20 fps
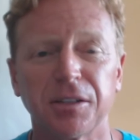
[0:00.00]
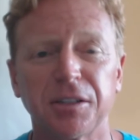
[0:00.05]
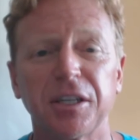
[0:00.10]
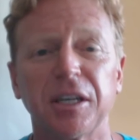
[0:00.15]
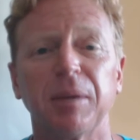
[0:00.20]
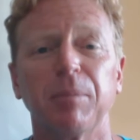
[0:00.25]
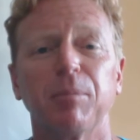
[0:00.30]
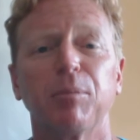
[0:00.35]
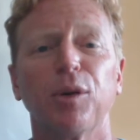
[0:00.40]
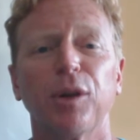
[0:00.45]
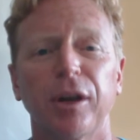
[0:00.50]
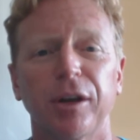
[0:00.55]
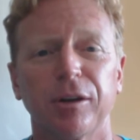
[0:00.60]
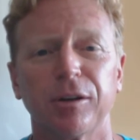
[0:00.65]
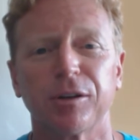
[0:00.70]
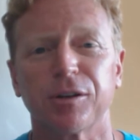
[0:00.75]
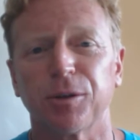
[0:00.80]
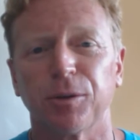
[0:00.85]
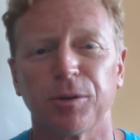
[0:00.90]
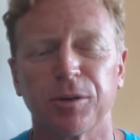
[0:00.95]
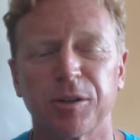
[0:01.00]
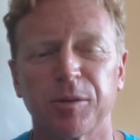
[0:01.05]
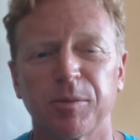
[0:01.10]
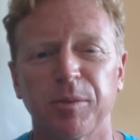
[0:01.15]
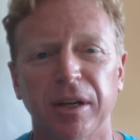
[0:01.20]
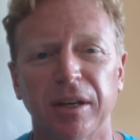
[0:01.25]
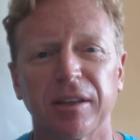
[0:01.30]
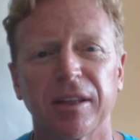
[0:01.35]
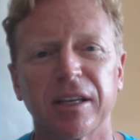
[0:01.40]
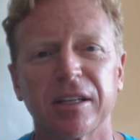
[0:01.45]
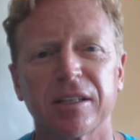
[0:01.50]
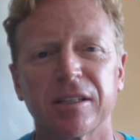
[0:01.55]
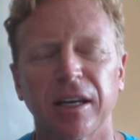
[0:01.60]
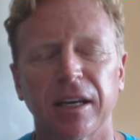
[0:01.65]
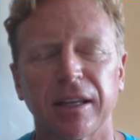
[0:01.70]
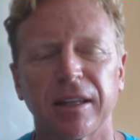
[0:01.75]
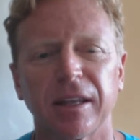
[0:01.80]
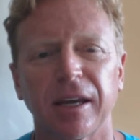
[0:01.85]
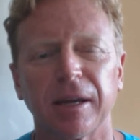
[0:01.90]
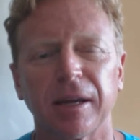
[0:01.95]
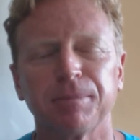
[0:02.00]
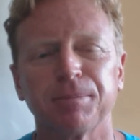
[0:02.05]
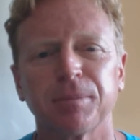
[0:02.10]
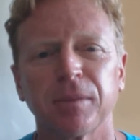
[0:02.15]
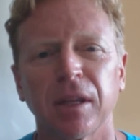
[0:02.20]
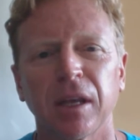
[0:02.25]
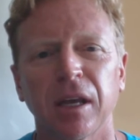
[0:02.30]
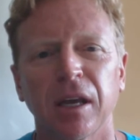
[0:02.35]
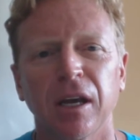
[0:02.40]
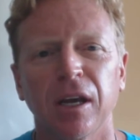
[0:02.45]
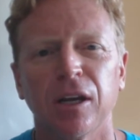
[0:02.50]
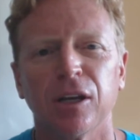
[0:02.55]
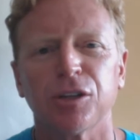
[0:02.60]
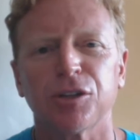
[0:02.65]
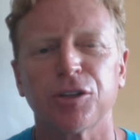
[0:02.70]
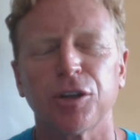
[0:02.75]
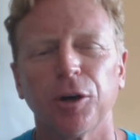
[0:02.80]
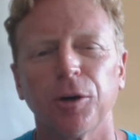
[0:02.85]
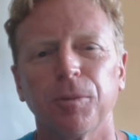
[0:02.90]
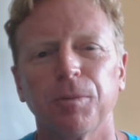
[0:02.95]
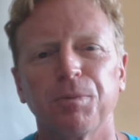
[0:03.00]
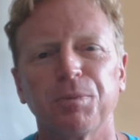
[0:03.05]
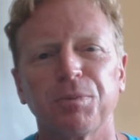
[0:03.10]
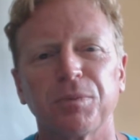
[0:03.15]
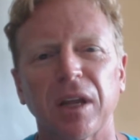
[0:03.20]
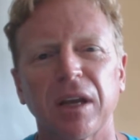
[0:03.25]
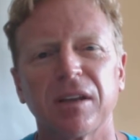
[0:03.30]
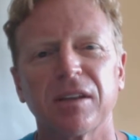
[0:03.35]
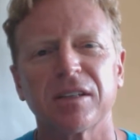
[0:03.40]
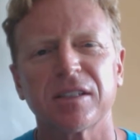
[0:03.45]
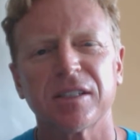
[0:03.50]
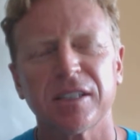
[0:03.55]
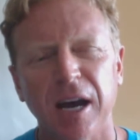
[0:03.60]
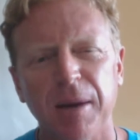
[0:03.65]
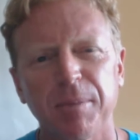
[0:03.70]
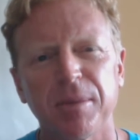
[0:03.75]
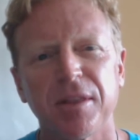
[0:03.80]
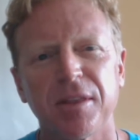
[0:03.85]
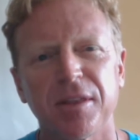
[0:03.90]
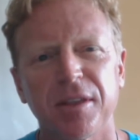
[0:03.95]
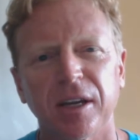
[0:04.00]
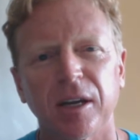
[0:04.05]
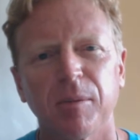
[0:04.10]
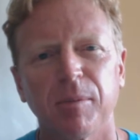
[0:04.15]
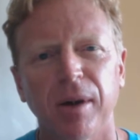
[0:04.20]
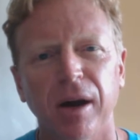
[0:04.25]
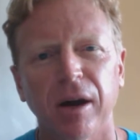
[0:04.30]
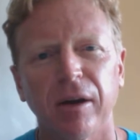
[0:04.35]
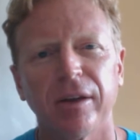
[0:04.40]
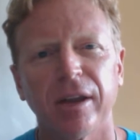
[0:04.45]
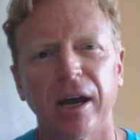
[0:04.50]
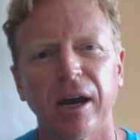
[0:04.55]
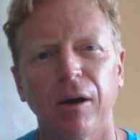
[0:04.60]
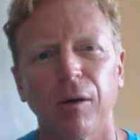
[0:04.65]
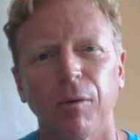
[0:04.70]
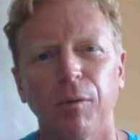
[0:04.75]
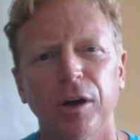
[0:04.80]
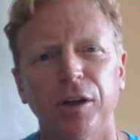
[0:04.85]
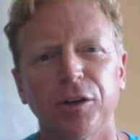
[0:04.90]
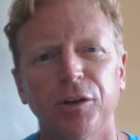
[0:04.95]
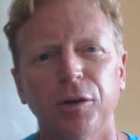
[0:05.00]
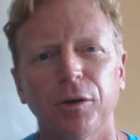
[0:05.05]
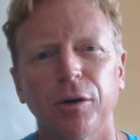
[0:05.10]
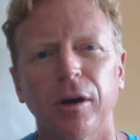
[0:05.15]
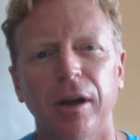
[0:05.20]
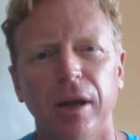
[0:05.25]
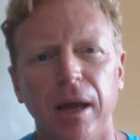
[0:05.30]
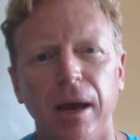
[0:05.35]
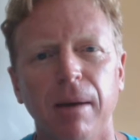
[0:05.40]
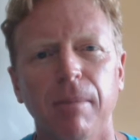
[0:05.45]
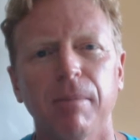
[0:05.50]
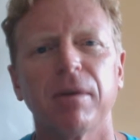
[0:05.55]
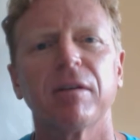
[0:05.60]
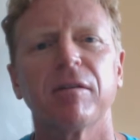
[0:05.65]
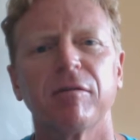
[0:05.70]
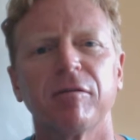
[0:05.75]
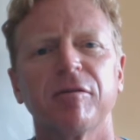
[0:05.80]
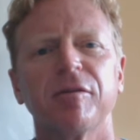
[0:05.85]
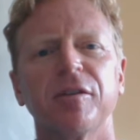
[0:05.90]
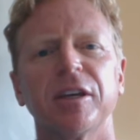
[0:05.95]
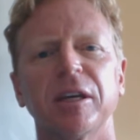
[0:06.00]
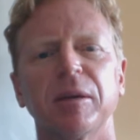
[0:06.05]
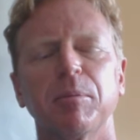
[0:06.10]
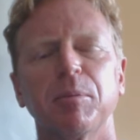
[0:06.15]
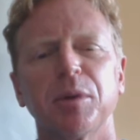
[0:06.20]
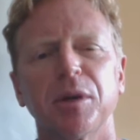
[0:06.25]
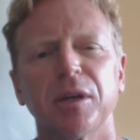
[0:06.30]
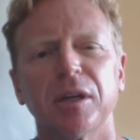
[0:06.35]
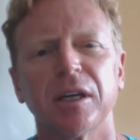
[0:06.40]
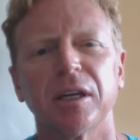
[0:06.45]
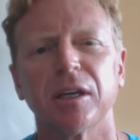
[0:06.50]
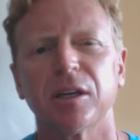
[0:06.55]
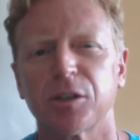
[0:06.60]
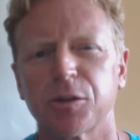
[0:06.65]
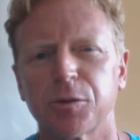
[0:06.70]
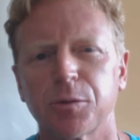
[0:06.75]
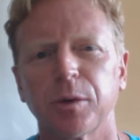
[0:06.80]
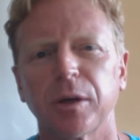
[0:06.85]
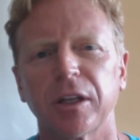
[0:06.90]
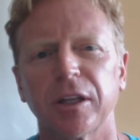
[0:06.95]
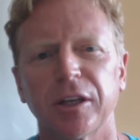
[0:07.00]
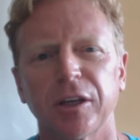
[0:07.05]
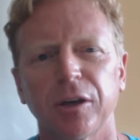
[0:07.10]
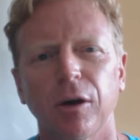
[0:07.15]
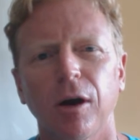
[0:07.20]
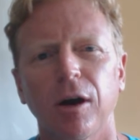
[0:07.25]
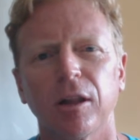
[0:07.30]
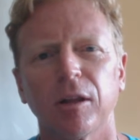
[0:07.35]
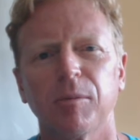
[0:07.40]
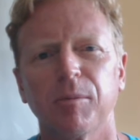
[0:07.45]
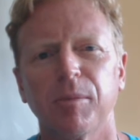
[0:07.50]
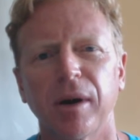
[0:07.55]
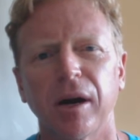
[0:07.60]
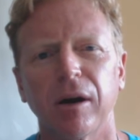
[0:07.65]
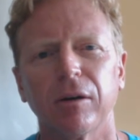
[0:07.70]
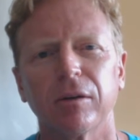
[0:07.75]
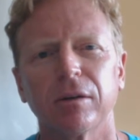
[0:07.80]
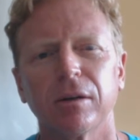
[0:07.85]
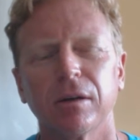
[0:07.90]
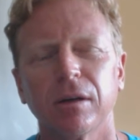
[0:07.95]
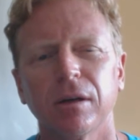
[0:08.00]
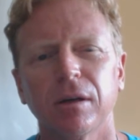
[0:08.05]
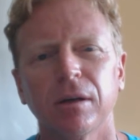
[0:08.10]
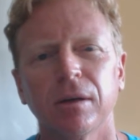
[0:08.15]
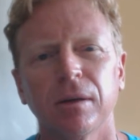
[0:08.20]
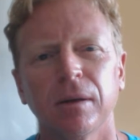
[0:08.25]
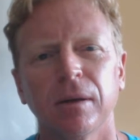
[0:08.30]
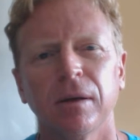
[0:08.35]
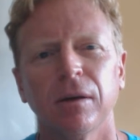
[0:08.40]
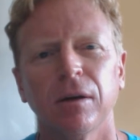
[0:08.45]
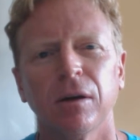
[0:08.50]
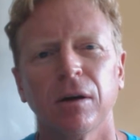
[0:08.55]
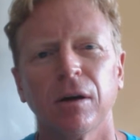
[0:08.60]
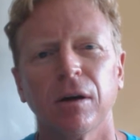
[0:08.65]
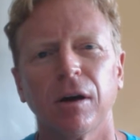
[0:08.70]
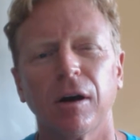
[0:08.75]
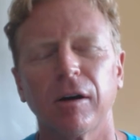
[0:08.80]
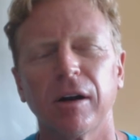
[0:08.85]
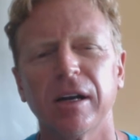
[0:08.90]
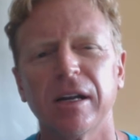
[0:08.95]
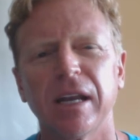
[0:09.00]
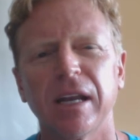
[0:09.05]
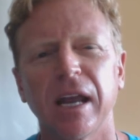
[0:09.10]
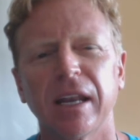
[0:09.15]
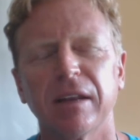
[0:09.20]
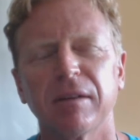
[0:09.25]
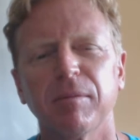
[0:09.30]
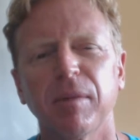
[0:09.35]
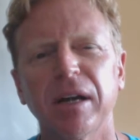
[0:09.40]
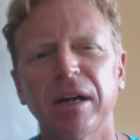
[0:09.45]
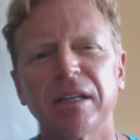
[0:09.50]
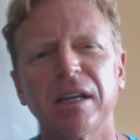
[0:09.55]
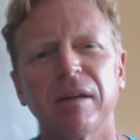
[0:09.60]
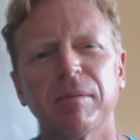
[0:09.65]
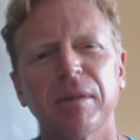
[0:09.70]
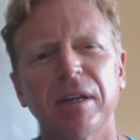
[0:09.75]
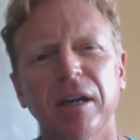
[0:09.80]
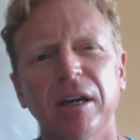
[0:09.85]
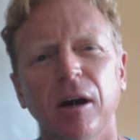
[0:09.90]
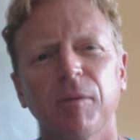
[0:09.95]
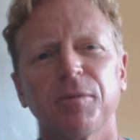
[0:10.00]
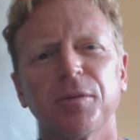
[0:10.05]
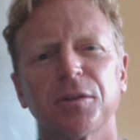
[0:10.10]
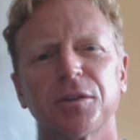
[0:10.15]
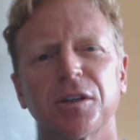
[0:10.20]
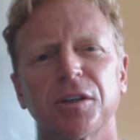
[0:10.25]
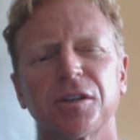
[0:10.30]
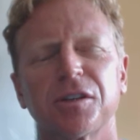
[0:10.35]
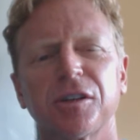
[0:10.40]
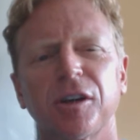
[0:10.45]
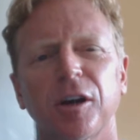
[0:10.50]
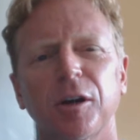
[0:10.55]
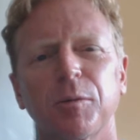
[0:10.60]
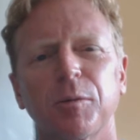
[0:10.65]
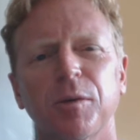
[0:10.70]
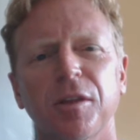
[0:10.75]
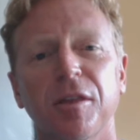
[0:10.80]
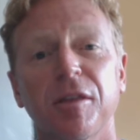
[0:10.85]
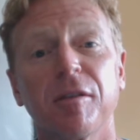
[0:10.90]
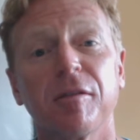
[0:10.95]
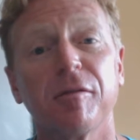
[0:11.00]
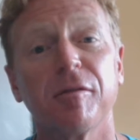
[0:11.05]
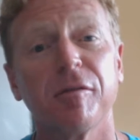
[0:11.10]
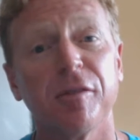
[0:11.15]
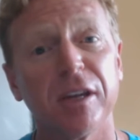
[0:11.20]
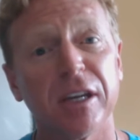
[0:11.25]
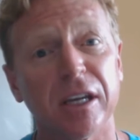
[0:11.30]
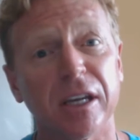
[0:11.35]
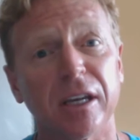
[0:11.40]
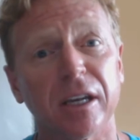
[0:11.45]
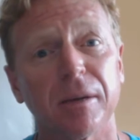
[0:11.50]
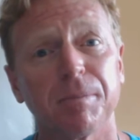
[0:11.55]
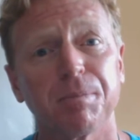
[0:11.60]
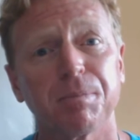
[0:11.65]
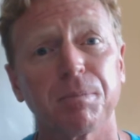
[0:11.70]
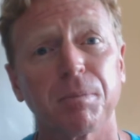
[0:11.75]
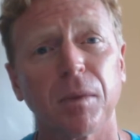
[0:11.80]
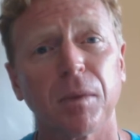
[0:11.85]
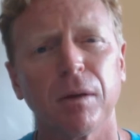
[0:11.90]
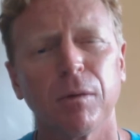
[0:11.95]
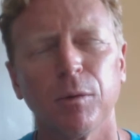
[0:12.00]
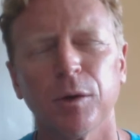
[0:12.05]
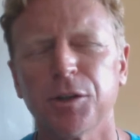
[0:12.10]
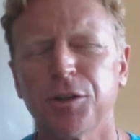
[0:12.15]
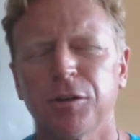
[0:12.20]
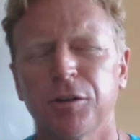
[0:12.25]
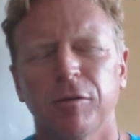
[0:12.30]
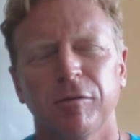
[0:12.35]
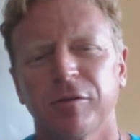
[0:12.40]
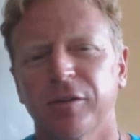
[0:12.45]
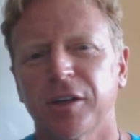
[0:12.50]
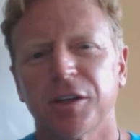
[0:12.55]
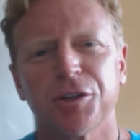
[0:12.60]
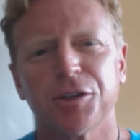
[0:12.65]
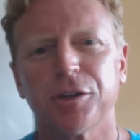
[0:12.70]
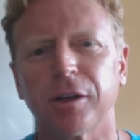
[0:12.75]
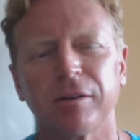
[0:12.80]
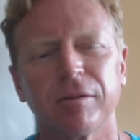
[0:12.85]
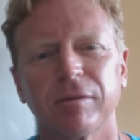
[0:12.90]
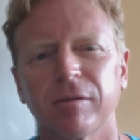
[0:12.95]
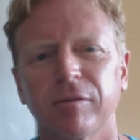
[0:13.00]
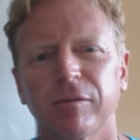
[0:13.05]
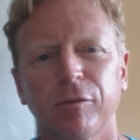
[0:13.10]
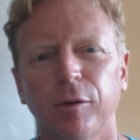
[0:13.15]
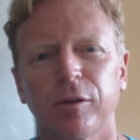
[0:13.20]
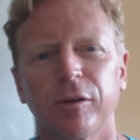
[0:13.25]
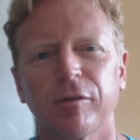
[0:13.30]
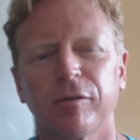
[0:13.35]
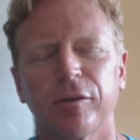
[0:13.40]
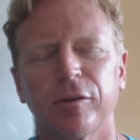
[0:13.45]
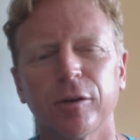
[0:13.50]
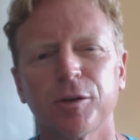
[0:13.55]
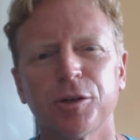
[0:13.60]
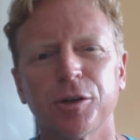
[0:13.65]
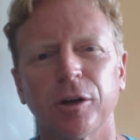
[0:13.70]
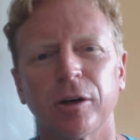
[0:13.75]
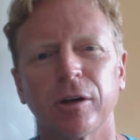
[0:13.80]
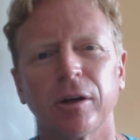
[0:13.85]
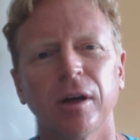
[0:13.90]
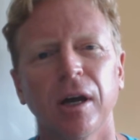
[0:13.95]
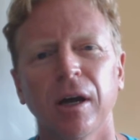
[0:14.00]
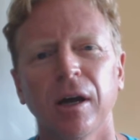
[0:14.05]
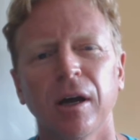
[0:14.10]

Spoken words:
team player, so to speak. Things like that. So stop and think about now what your MVP is really all about. All right, and it might be helpful to start with the V. What's your vision for the future?